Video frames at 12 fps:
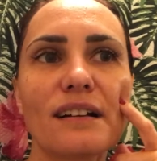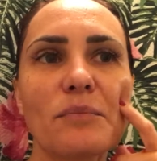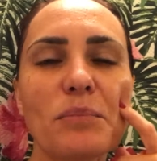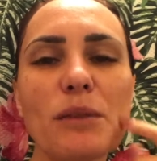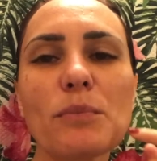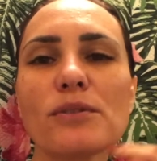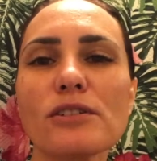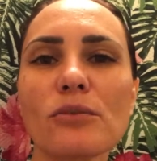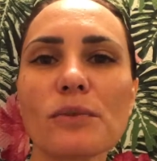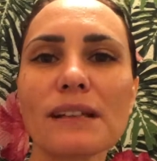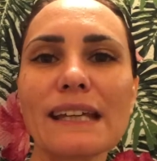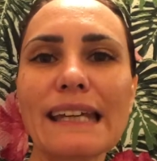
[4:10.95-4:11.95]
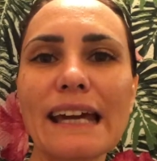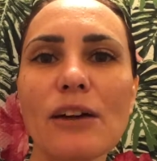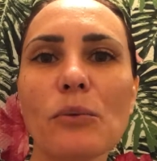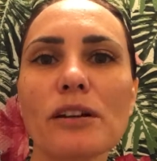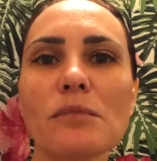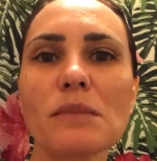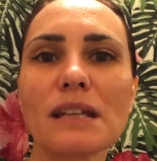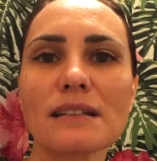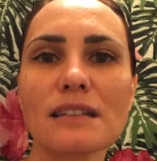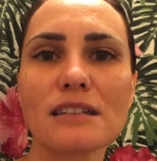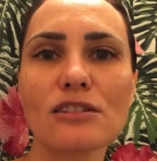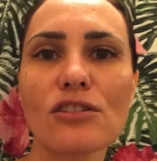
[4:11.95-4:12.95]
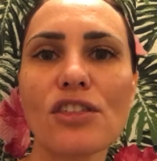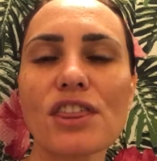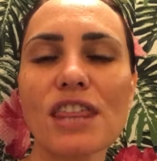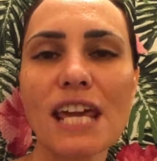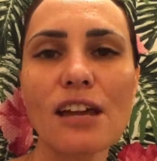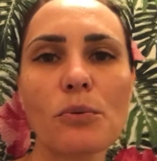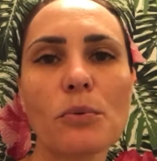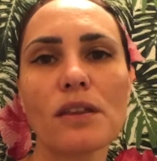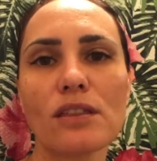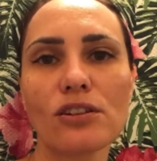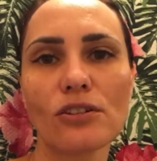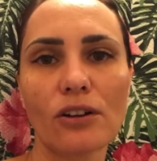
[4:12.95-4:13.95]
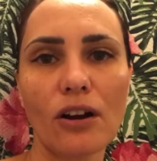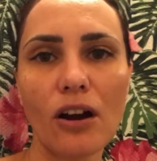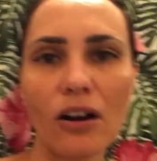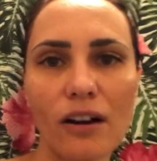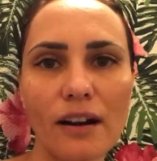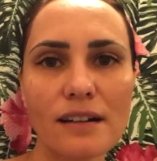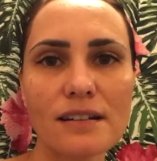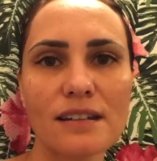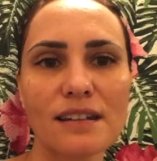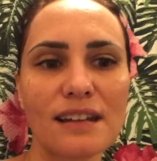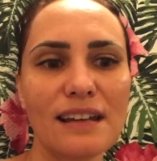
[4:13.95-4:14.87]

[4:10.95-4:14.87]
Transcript: people don't really get what it means to think with your heart.